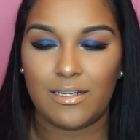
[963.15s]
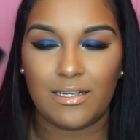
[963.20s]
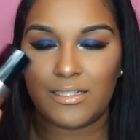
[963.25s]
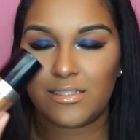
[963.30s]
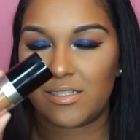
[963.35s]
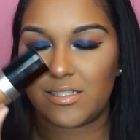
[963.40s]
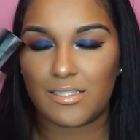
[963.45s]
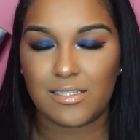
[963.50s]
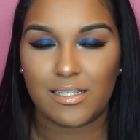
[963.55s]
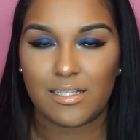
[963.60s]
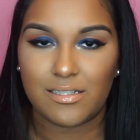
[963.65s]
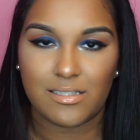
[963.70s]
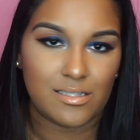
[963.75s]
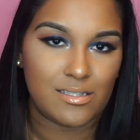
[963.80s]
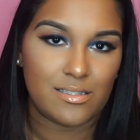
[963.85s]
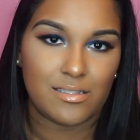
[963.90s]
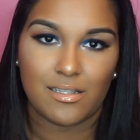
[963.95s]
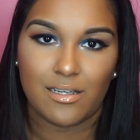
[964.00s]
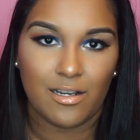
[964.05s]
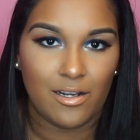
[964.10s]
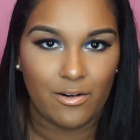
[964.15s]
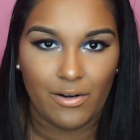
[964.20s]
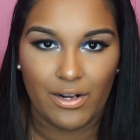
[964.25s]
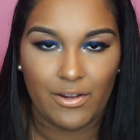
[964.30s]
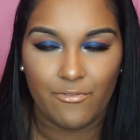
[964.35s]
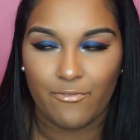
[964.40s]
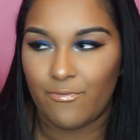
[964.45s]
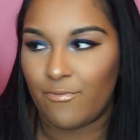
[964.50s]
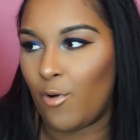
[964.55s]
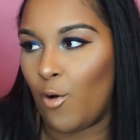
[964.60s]
It's a
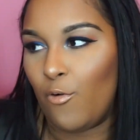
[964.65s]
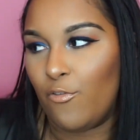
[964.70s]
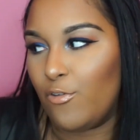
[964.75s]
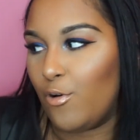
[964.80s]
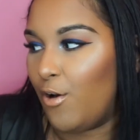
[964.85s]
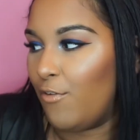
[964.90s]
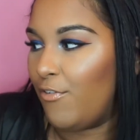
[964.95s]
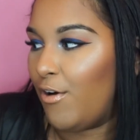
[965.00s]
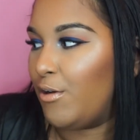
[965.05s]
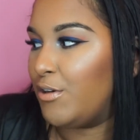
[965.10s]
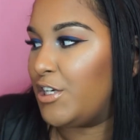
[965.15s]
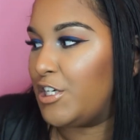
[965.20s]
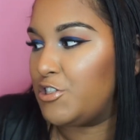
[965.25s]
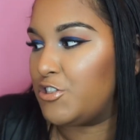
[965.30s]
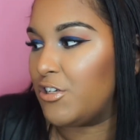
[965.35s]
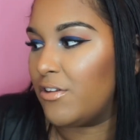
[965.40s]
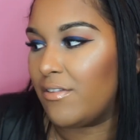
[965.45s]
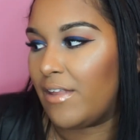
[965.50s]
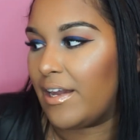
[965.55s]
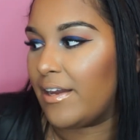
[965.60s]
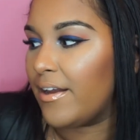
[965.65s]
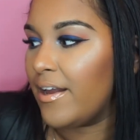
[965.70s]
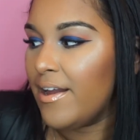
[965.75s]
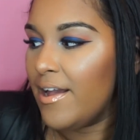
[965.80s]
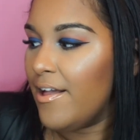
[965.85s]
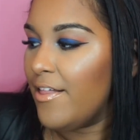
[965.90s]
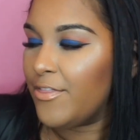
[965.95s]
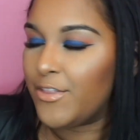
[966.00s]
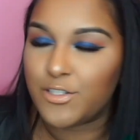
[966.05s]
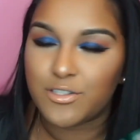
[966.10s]
great overall foundation. Like,
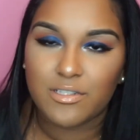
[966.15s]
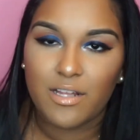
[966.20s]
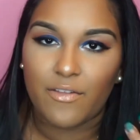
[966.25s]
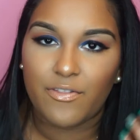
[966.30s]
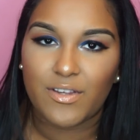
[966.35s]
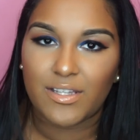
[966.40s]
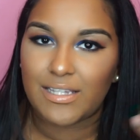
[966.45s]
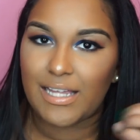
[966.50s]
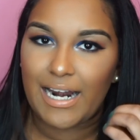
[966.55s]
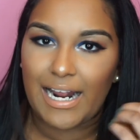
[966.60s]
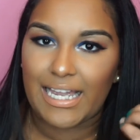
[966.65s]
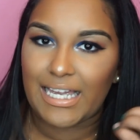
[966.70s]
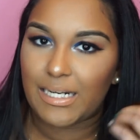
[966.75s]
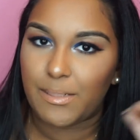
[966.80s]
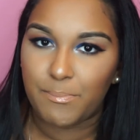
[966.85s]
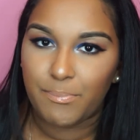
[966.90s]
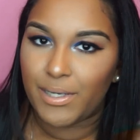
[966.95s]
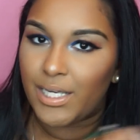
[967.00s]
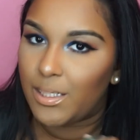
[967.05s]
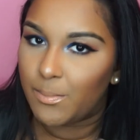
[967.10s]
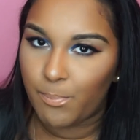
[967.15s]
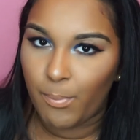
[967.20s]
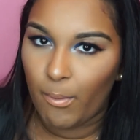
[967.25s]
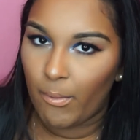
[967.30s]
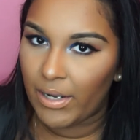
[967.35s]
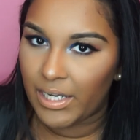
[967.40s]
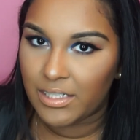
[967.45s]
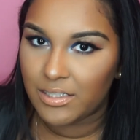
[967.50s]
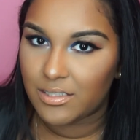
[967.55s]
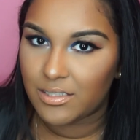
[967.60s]
there's nothing that I can
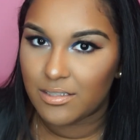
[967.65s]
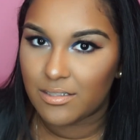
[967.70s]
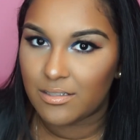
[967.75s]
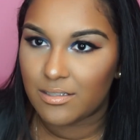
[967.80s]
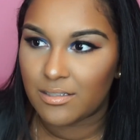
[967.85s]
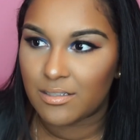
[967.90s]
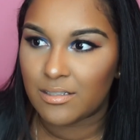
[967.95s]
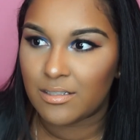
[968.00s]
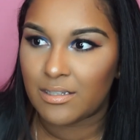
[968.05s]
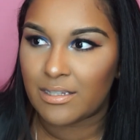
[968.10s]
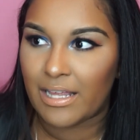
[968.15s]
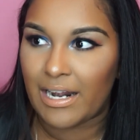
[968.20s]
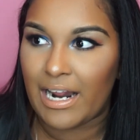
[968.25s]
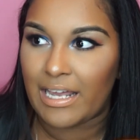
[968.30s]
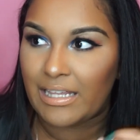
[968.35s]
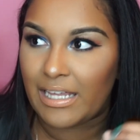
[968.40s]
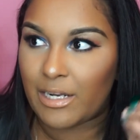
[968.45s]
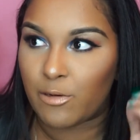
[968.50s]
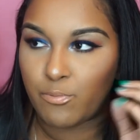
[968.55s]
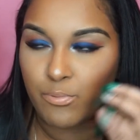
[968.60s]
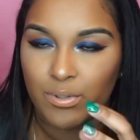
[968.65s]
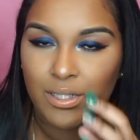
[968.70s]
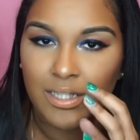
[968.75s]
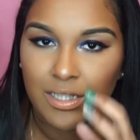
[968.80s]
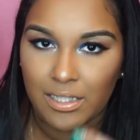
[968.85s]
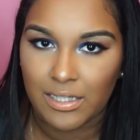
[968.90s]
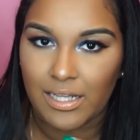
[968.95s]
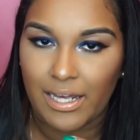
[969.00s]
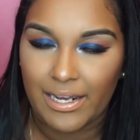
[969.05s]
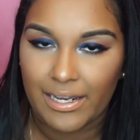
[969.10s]
pinpoint that I like
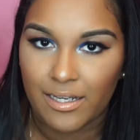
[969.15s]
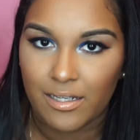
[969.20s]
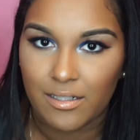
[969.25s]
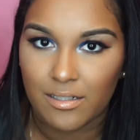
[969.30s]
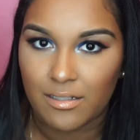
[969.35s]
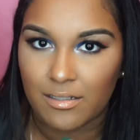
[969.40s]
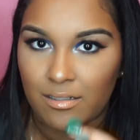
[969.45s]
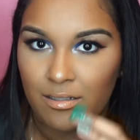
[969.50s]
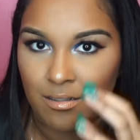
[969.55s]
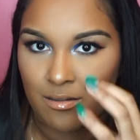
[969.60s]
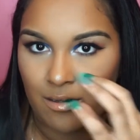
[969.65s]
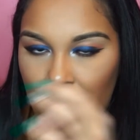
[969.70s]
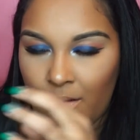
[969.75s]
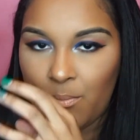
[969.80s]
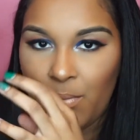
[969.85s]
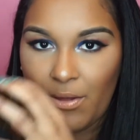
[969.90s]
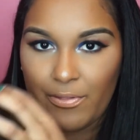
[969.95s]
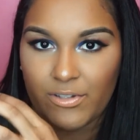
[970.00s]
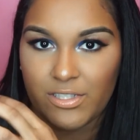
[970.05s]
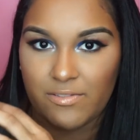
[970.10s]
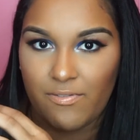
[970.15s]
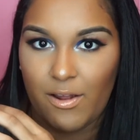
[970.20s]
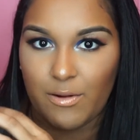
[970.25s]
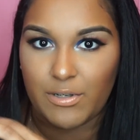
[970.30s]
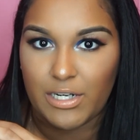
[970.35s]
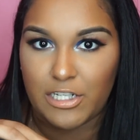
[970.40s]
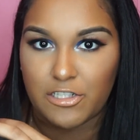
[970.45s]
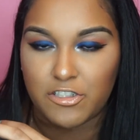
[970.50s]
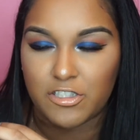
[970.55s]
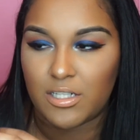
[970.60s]
really like about this
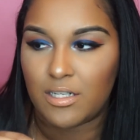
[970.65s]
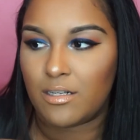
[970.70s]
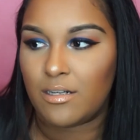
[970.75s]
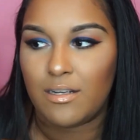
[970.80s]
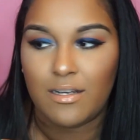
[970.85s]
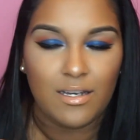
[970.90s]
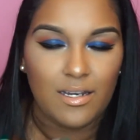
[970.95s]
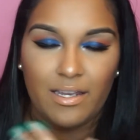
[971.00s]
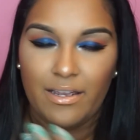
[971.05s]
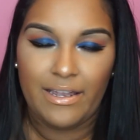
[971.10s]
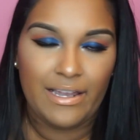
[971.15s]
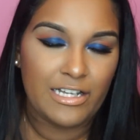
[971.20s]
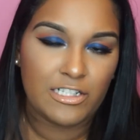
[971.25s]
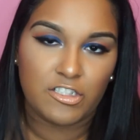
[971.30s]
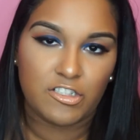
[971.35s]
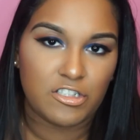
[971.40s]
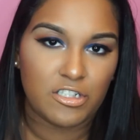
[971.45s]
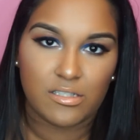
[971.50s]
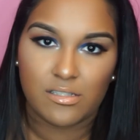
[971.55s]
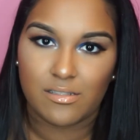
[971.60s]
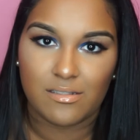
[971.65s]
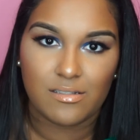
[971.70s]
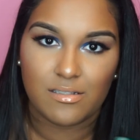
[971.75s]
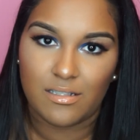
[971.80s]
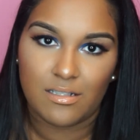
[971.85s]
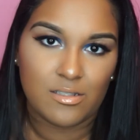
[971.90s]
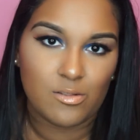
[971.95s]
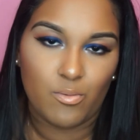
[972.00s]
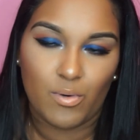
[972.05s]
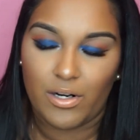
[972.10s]
foundation. It's just,
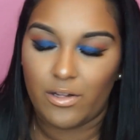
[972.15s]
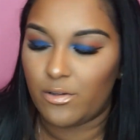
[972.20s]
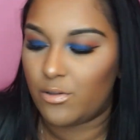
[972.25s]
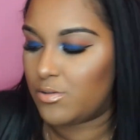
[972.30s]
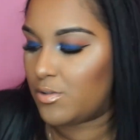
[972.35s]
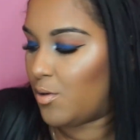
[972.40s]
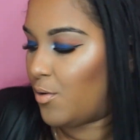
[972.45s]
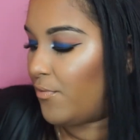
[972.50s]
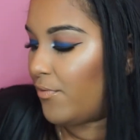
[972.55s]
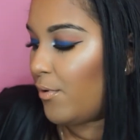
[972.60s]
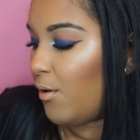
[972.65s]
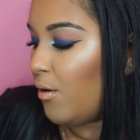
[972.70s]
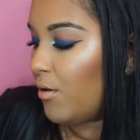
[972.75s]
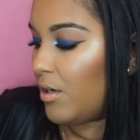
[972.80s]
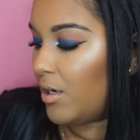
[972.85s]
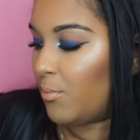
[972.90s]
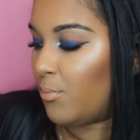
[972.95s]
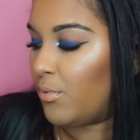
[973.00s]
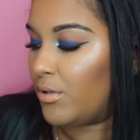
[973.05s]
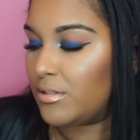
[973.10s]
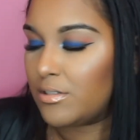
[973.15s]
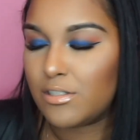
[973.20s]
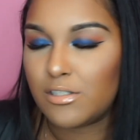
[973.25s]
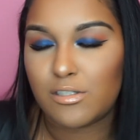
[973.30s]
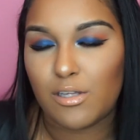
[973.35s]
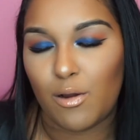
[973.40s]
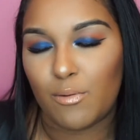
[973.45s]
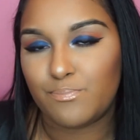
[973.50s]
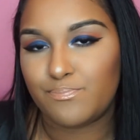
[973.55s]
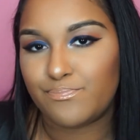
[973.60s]
it's one of those overall good ones.
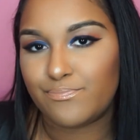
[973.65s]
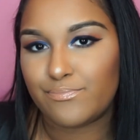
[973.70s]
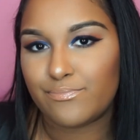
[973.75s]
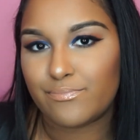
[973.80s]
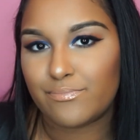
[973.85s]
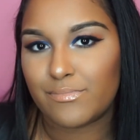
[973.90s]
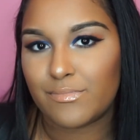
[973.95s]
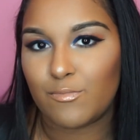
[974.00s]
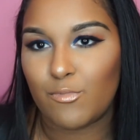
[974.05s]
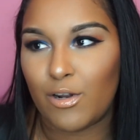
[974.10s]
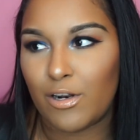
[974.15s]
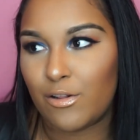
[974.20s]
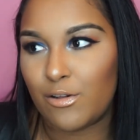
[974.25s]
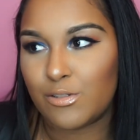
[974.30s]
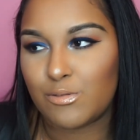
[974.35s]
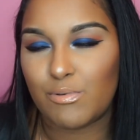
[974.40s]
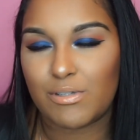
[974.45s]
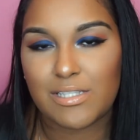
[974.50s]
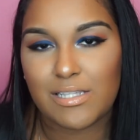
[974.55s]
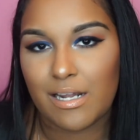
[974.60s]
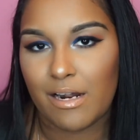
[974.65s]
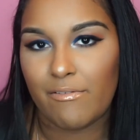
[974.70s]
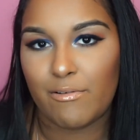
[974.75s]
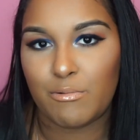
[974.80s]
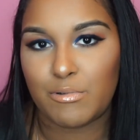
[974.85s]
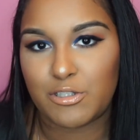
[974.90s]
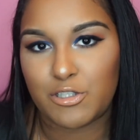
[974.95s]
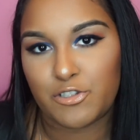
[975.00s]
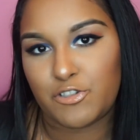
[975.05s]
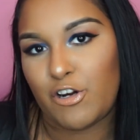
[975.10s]
So one of those ones that
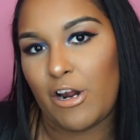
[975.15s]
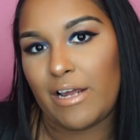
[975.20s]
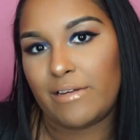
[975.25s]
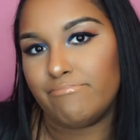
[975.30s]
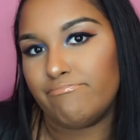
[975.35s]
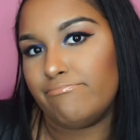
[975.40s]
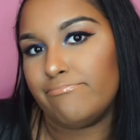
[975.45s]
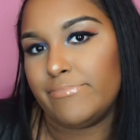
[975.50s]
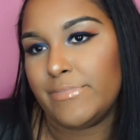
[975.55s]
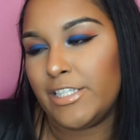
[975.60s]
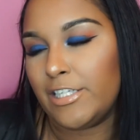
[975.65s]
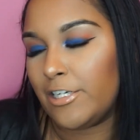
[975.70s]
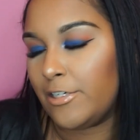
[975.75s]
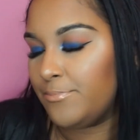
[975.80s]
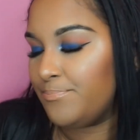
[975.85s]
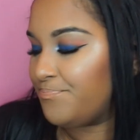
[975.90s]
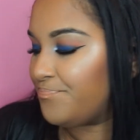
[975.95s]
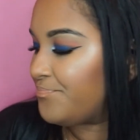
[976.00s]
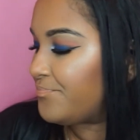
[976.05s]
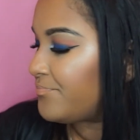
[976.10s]
everyone should try, you know?